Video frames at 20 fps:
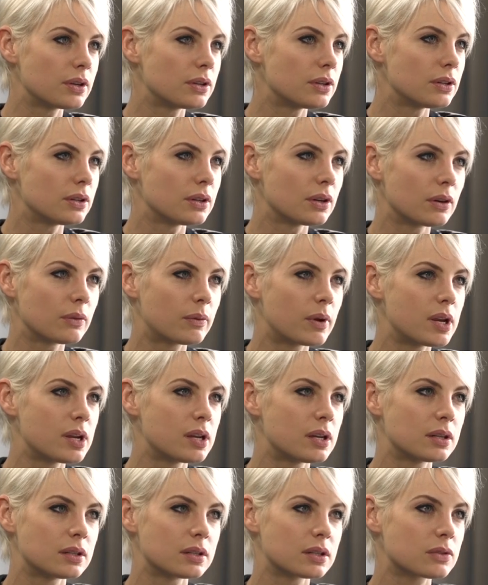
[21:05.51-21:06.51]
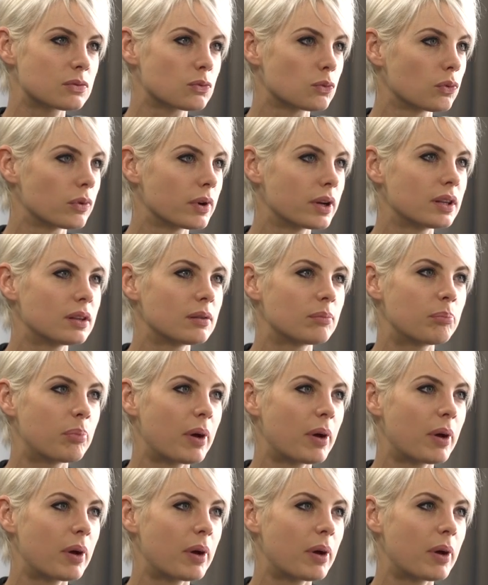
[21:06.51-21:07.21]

you know, where you can just read the